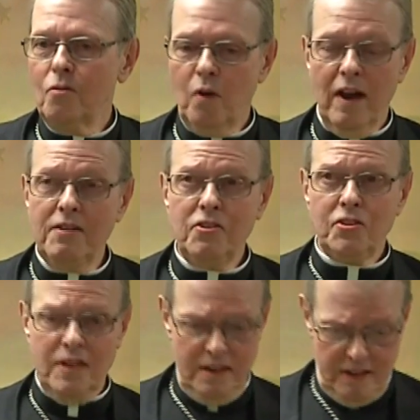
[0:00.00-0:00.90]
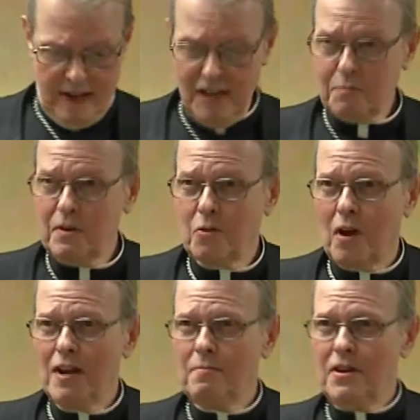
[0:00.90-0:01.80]
Well, I understand there has been
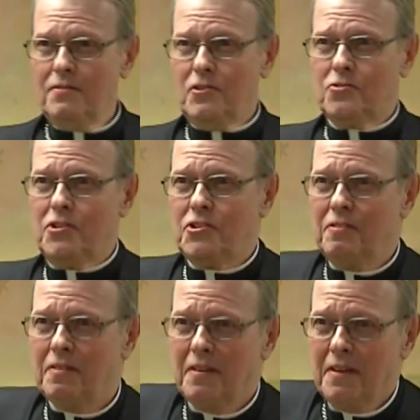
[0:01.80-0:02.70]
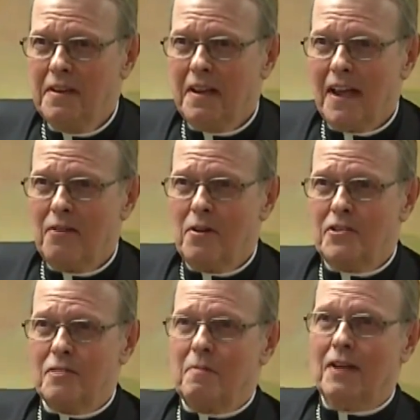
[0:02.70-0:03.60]
quite a bit of attrition in
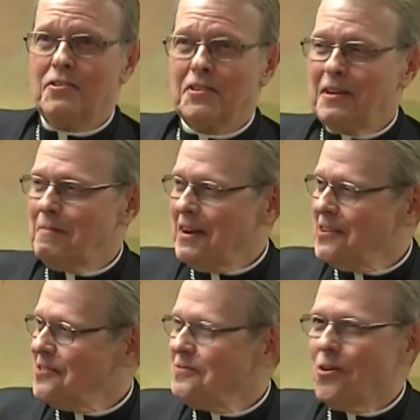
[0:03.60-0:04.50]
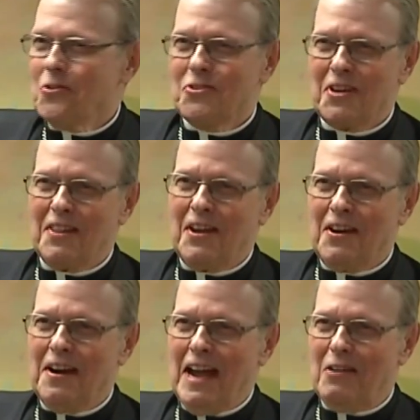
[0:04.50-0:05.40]
recent months, and that many of the folks uh,
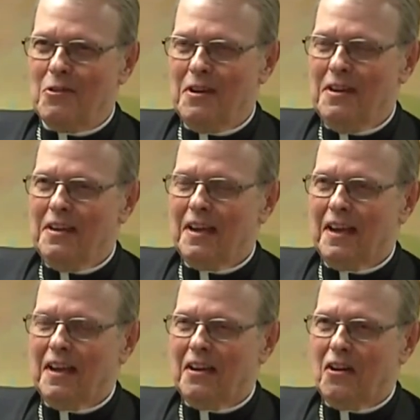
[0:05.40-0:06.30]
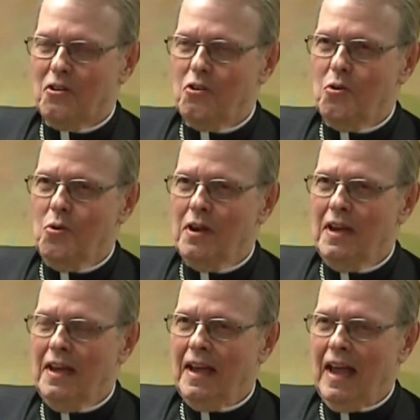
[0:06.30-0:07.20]
that are now uh, are new.
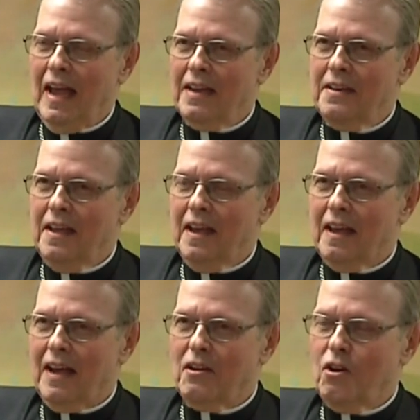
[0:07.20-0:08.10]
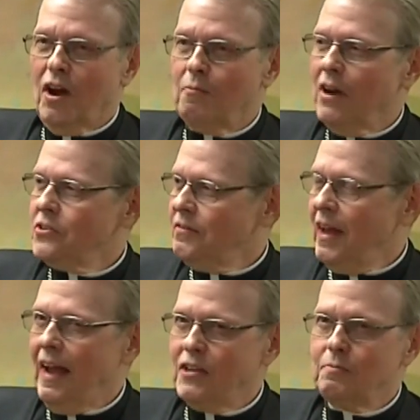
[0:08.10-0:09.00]
And uh, I don't know how much of
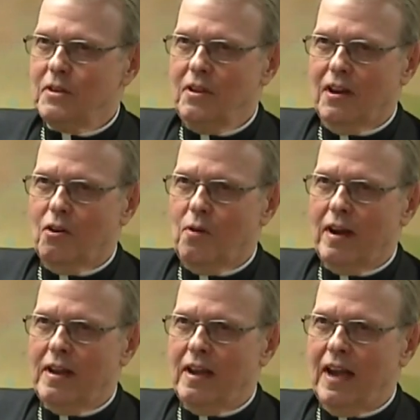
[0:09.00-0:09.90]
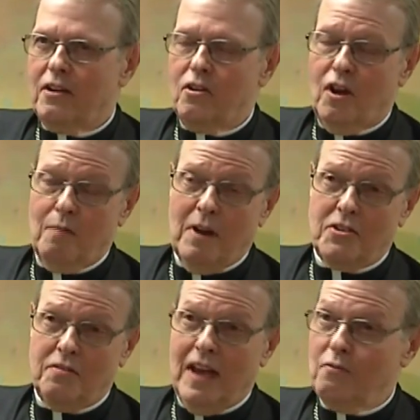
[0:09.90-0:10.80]
that has been done already. I don't know how
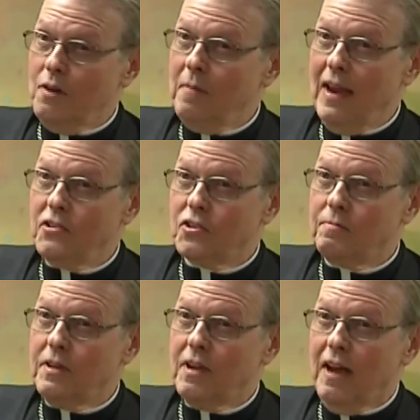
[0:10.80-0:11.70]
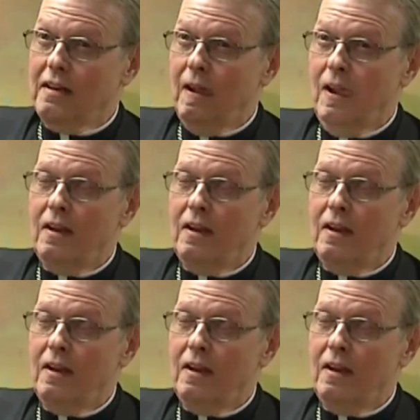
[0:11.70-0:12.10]
much of that remains to be done.